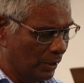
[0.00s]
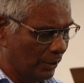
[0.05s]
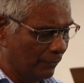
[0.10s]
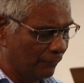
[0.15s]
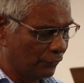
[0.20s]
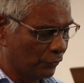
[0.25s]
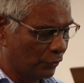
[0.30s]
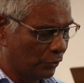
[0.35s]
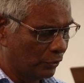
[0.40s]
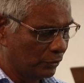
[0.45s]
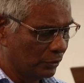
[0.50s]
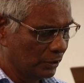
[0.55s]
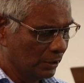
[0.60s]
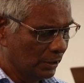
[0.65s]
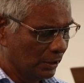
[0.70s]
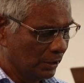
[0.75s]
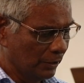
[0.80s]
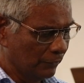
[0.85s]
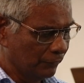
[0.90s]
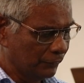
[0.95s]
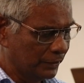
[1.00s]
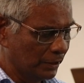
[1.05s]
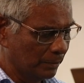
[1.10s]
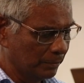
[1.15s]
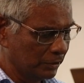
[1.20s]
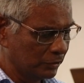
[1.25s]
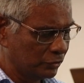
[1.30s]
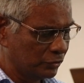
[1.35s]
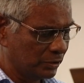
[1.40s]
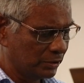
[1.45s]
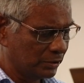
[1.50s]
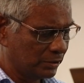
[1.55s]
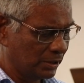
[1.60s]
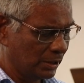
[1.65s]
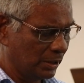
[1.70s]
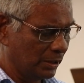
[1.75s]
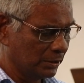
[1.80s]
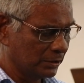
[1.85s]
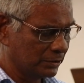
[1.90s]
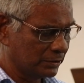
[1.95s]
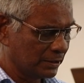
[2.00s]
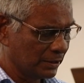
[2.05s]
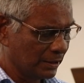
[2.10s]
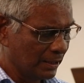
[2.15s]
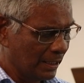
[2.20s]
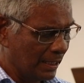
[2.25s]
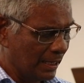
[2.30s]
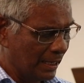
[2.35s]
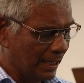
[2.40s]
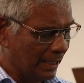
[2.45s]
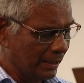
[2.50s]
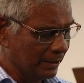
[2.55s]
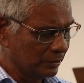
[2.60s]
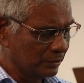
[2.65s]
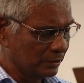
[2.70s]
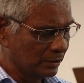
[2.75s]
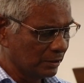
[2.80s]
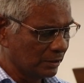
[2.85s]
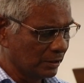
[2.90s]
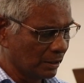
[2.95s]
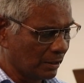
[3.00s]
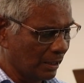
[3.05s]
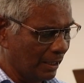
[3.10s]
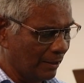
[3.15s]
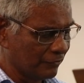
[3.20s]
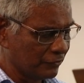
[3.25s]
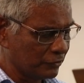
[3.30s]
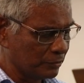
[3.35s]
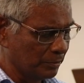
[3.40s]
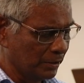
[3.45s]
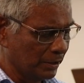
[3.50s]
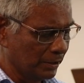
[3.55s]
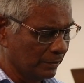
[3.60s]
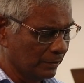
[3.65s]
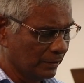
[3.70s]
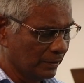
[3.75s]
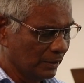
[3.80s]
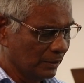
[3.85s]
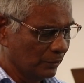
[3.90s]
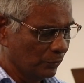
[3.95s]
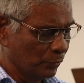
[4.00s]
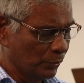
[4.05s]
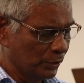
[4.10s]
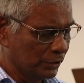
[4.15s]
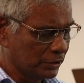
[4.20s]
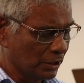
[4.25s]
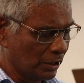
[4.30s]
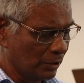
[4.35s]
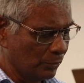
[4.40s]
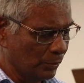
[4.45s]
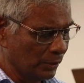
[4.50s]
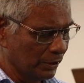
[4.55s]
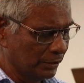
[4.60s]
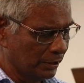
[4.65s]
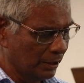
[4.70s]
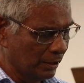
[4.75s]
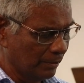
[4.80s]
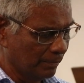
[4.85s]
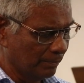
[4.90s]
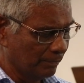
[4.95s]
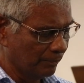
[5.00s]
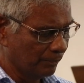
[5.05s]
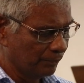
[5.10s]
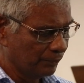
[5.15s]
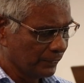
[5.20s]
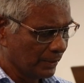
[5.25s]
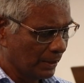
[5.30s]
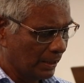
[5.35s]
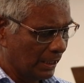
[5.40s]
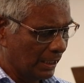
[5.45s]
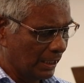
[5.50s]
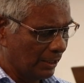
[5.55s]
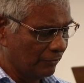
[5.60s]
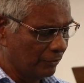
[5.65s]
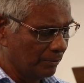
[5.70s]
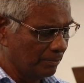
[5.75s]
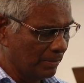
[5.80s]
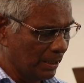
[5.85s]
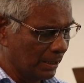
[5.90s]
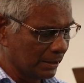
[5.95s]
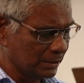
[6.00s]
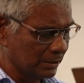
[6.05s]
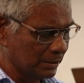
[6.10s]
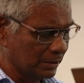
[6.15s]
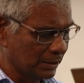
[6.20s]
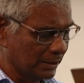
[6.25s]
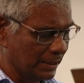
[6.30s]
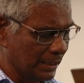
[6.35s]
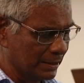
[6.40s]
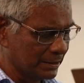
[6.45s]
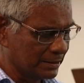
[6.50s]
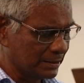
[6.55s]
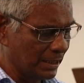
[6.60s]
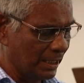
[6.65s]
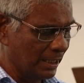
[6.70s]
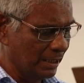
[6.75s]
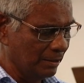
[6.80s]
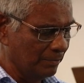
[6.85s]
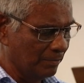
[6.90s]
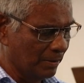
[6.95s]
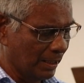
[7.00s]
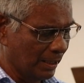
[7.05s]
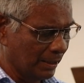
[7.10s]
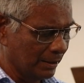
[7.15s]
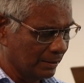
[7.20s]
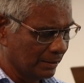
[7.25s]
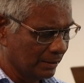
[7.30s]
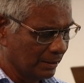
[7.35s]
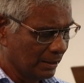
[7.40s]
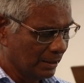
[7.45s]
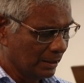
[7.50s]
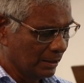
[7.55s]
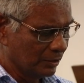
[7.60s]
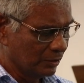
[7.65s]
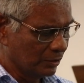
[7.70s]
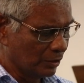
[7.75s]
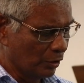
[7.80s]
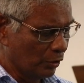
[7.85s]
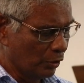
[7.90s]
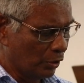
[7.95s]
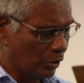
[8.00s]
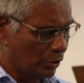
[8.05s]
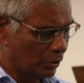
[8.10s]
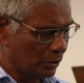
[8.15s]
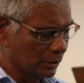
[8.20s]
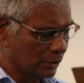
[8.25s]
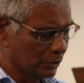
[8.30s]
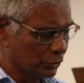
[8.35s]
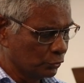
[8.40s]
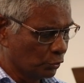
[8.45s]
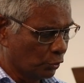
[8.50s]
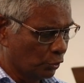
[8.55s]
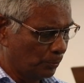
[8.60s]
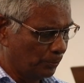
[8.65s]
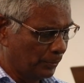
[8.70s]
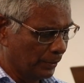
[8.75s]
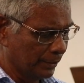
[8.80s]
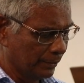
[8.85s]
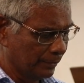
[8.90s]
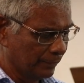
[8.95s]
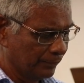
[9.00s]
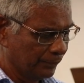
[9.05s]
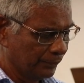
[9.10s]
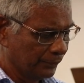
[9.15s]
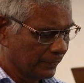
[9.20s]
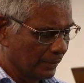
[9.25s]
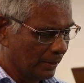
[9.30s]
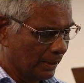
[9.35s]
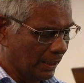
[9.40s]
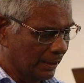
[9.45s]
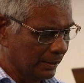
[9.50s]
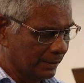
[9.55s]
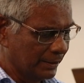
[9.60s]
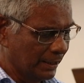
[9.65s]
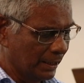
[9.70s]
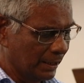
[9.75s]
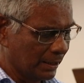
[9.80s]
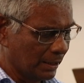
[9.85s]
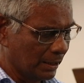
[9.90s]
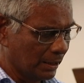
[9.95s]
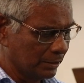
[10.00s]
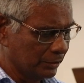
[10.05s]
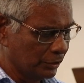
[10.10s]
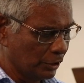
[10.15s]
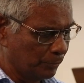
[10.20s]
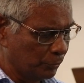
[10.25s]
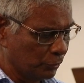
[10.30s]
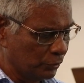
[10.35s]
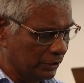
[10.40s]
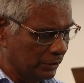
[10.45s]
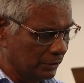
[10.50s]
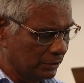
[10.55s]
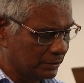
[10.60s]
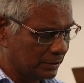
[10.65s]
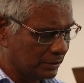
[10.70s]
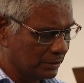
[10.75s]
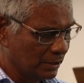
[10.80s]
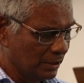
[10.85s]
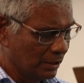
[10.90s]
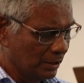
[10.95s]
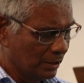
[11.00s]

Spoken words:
Wherefore, if Demetrius and the craftsmen which are with him have a matter against any man, the law is open, and there are deputies.